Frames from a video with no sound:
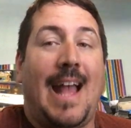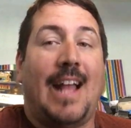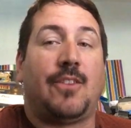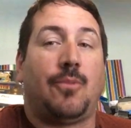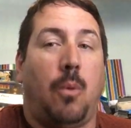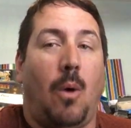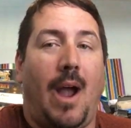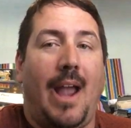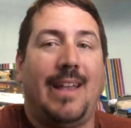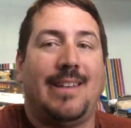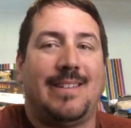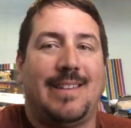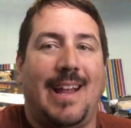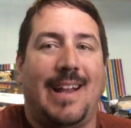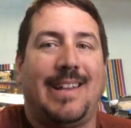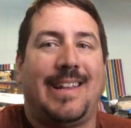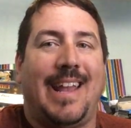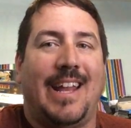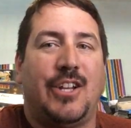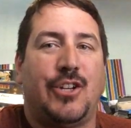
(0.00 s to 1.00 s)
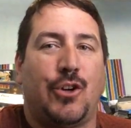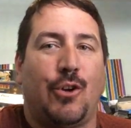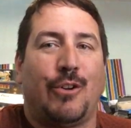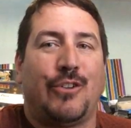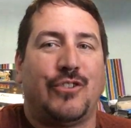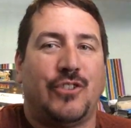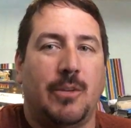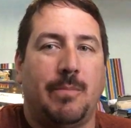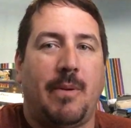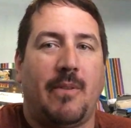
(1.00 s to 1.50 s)
That's why I said get your
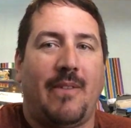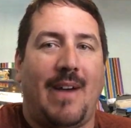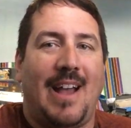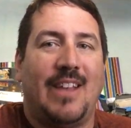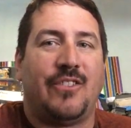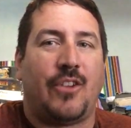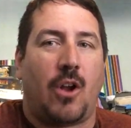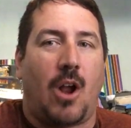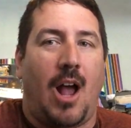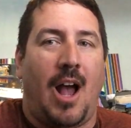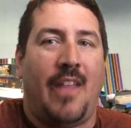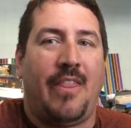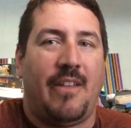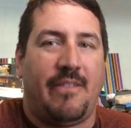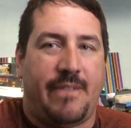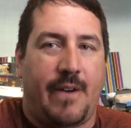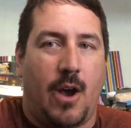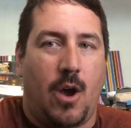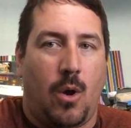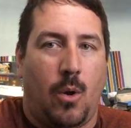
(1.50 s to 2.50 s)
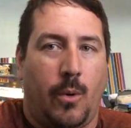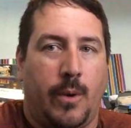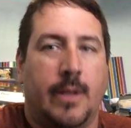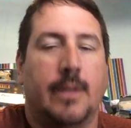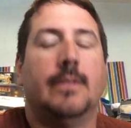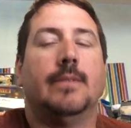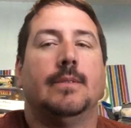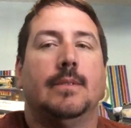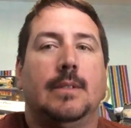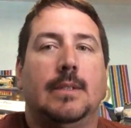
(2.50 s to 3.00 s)
supervisor on the phone.